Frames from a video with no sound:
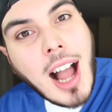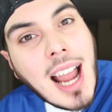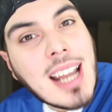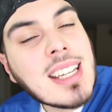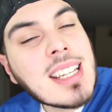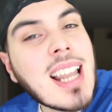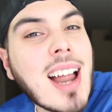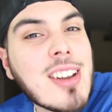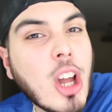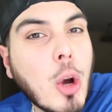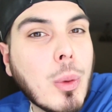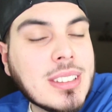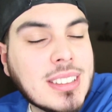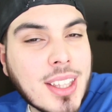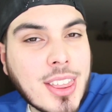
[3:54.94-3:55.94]
I did not know
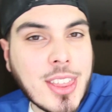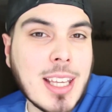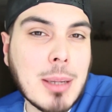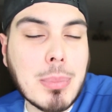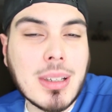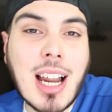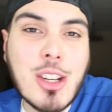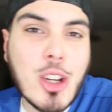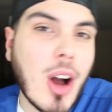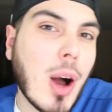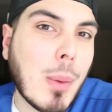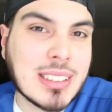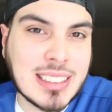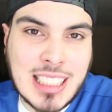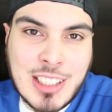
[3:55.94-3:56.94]
what to think, but I know
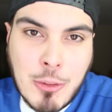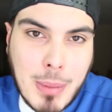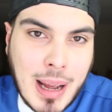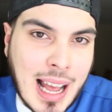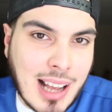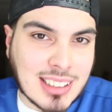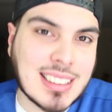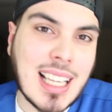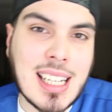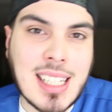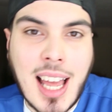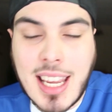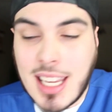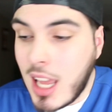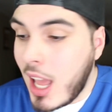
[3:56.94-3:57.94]
I wasn't leaving my house that
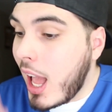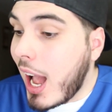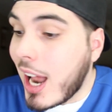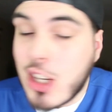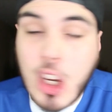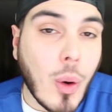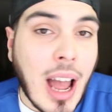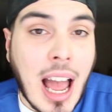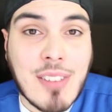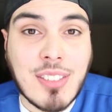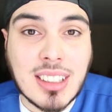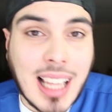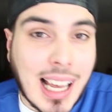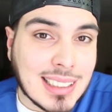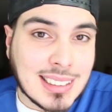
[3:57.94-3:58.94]
night. I know I have
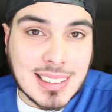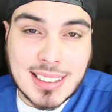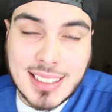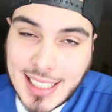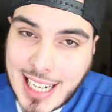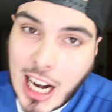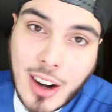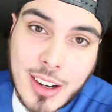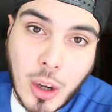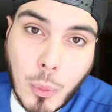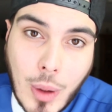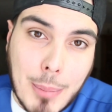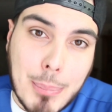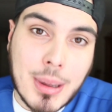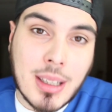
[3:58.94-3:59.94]
a license to carry a
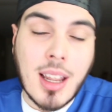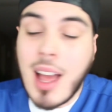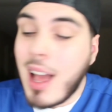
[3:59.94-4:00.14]
weapon.